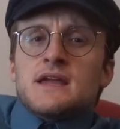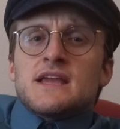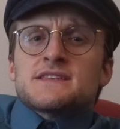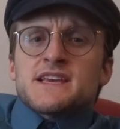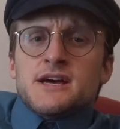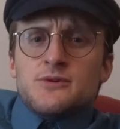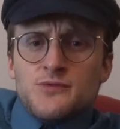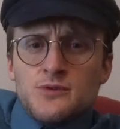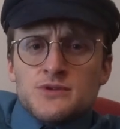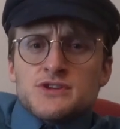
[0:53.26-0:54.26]
It's
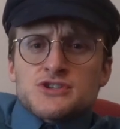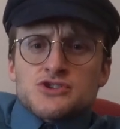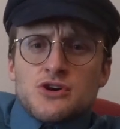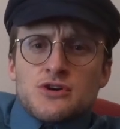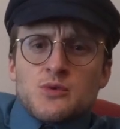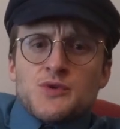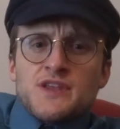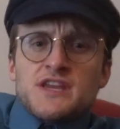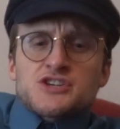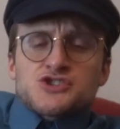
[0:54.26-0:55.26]
helpful to start with
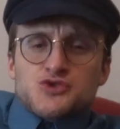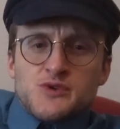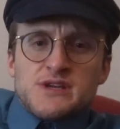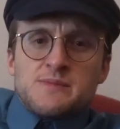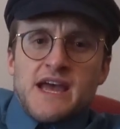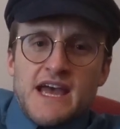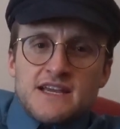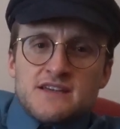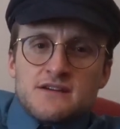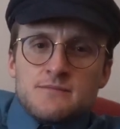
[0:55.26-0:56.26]
an extreme
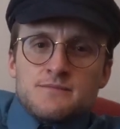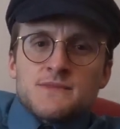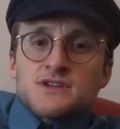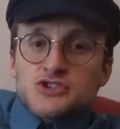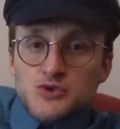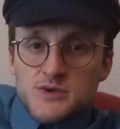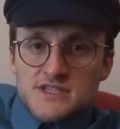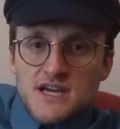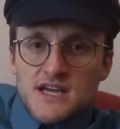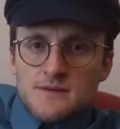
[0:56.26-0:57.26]
act:
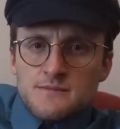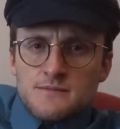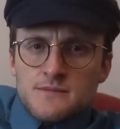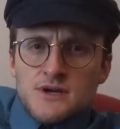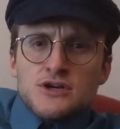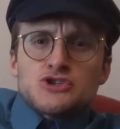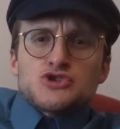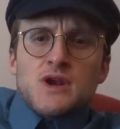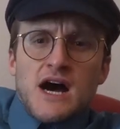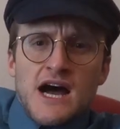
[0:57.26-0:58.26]
suicide.
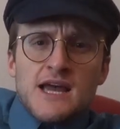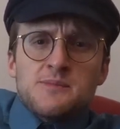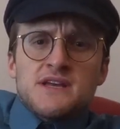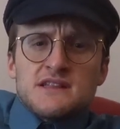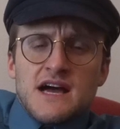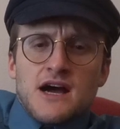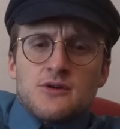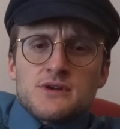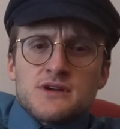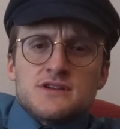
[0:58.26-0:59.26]
Should I be
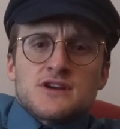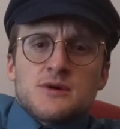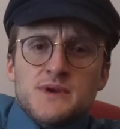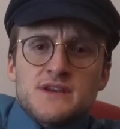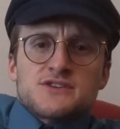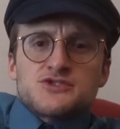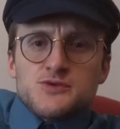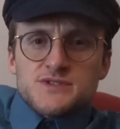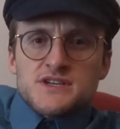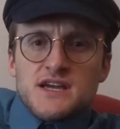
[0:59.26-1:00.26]
allowed to commit
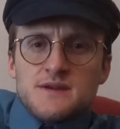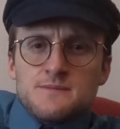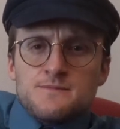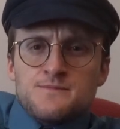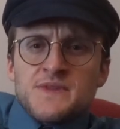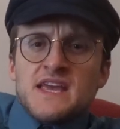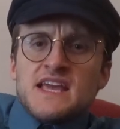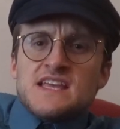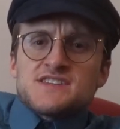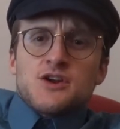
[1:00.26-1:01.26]
suicide?
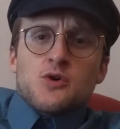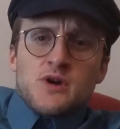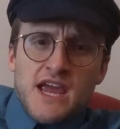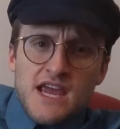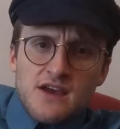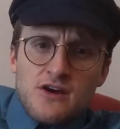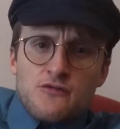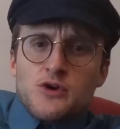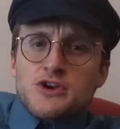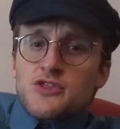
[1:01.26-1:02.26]
Is it okay
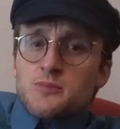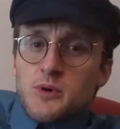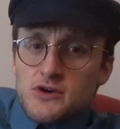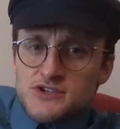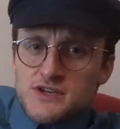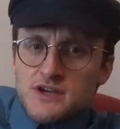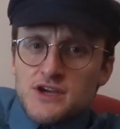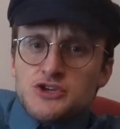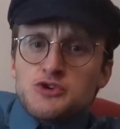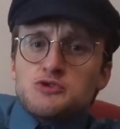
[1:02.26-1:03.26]
for another person
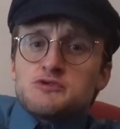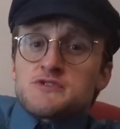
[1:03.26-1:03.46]
to use